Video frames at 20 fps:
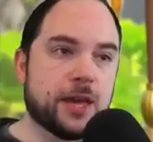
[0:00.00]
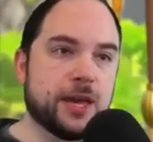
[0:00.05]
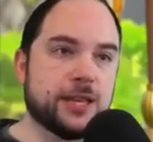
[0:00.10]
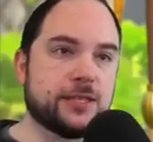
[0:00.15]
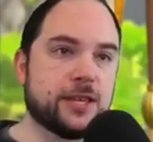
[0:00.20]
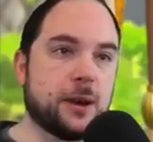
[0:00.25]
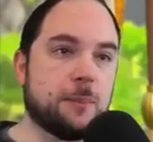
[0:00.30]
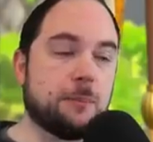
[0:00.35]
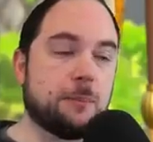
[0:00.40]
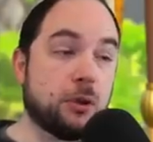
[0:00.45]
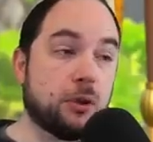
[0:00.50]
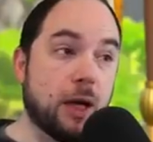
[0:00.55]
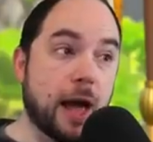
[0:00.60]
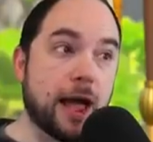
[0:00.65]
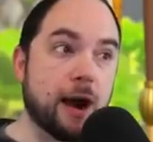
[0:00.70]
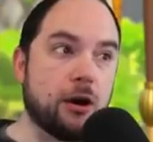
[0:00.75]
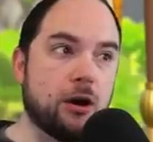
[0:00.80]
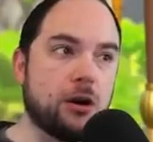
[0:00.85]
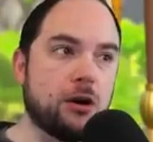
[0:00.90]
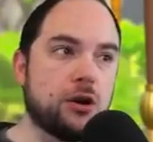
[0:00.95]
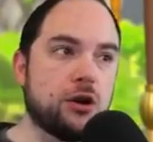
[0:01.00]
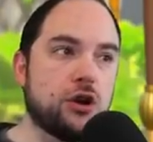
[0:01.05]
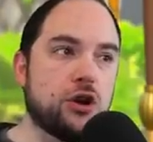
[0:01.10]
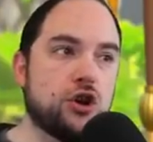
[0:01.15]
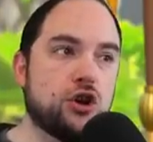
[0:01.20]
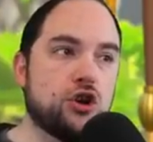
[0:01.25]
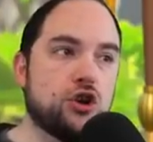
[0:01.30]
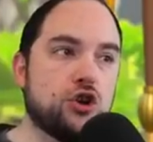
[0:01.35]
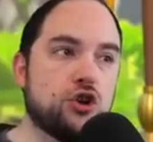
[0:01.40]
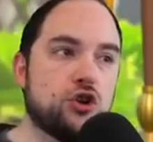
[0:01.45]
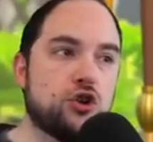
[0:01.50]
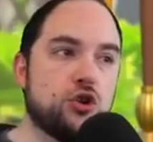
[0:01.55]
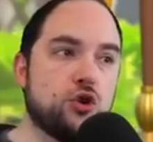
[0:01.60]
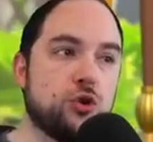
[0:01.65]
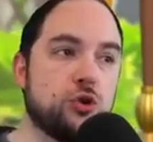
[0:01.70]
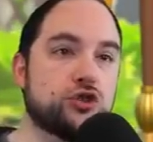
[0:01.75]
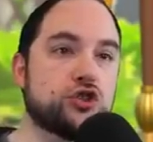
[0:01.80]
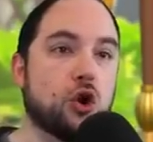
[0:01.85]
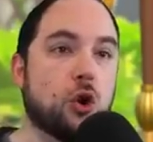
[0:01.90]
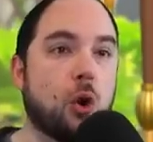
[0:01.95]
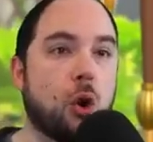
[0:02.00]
is that a player who's